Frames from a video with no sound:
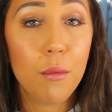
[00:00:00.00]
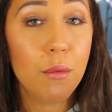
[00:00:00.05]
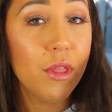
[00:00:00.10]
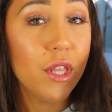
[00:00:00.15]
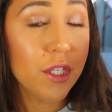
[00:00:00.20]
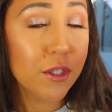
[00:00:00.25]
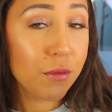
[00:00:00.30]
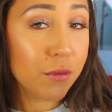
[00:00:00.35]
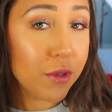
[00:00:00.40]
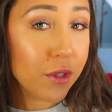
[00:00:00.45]

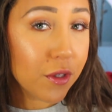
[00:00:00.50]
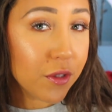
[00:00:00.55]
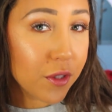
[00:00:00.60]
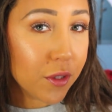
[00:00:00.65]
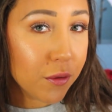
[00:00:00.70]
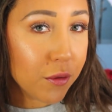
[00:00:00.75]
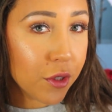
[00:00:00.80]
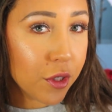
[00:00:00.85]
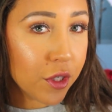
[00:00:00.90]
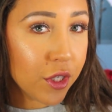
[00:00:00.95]
This one's
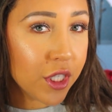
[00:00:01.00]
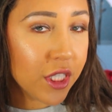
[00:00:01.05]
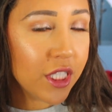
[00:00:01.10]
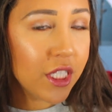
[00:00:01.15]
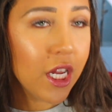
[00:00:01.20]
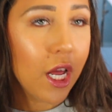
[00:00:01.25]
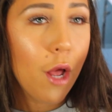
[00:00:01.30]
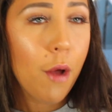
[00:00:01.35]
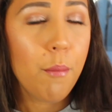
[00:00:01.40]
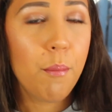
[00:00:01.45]
also good,
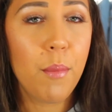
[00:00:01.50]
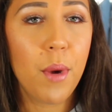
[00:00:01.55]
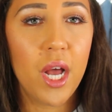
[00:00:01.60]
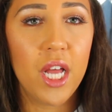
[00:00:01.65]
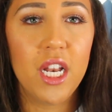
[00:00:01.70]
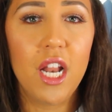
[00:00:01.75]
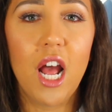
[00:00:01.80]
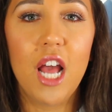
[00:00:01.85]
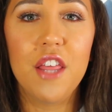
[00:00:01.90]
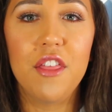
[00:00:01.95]

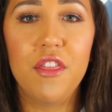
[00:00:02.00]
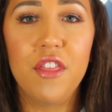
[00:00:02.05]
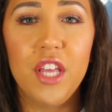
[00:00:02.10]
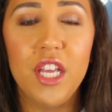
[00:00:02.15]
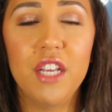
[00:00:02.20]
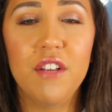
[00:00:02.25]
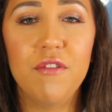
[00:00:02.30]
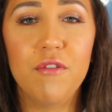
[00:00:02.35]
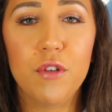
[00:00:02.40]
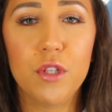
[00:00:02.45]
but I
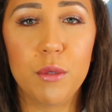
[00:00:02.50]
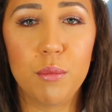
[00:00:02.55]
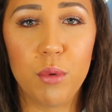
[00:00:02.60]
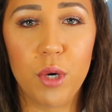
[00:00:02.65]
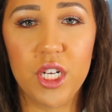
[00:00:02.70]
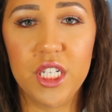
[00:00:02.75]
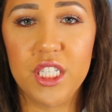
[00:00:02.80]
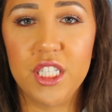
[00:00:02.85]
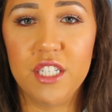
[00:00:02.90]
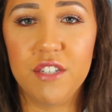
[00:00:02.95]
think for the
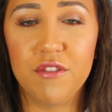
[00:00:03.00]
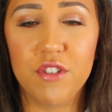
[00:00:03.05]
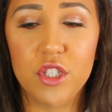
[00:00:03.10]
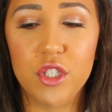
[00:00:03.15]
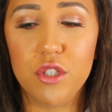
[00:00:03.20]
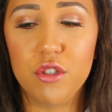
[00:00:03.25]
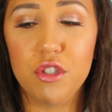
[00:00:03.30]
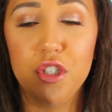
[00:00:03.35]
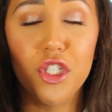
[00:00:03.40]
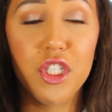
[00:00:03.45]
price
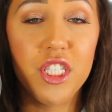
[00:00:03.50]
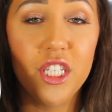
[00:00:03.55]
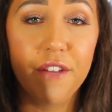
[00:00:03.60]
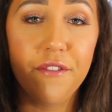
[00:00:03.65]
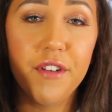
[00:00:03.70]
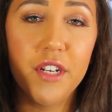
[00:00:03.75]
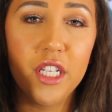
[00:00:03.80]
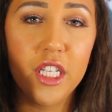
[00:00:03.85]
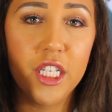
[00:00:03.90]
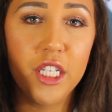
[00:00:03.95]
difference, you should
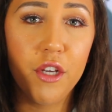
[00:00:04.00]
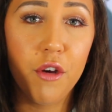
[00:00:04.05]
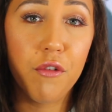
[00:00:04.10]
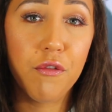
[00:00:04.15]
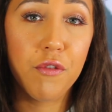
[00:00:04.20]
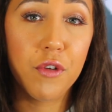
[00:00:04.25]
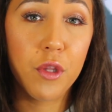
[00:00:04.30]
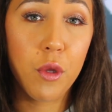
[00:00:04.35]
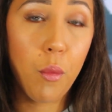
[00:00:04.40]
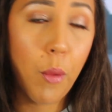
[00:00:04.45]
definitely go
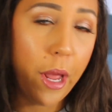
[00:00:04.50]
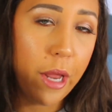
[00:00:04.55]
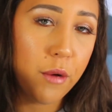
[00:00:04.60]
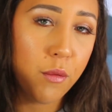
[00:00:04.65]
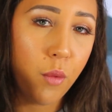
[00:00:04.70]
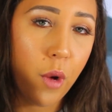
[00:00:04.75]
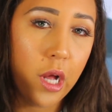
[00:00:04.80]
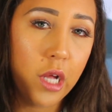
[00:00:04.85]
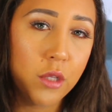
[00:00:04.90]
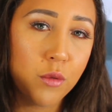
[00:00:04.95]
for the Wet
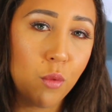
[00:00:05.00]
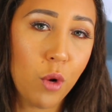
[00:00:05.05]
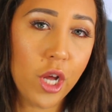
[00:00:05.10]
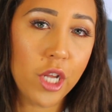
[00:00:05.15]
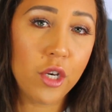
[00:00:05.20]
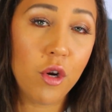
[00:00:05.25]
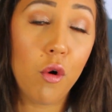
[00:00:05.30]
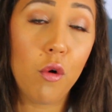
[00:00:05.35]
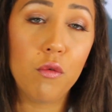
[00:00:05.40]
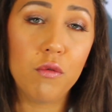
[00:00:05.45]
n Wild
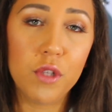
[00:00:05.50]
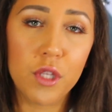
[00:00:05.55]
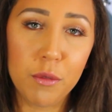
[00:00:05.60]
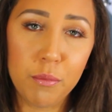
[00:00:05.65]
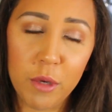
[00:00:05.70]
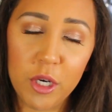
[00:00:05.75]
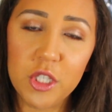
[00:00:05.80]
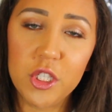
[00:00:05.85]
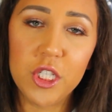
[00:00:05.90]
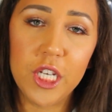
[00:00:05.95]
one over the
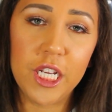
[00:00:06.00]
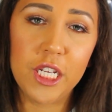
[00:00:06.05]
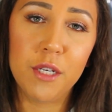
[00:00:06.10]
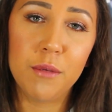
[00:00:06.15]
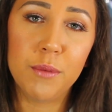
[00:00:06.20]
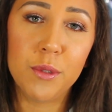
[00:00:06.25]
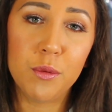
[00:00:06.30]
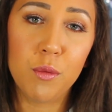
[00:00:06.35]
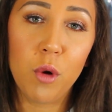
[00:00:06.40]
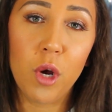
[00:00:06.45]
Marc
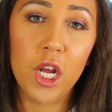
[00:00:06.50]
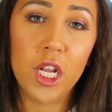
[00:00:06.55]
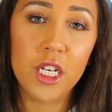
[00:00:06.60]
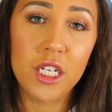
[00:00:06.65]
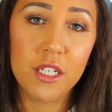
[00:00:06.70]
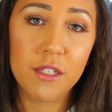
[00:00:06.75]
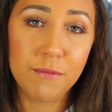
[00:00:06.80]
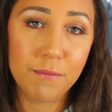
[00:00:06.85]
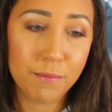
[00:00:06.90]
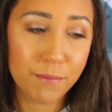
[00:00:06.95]
Jacobs
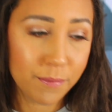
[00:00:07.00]
one.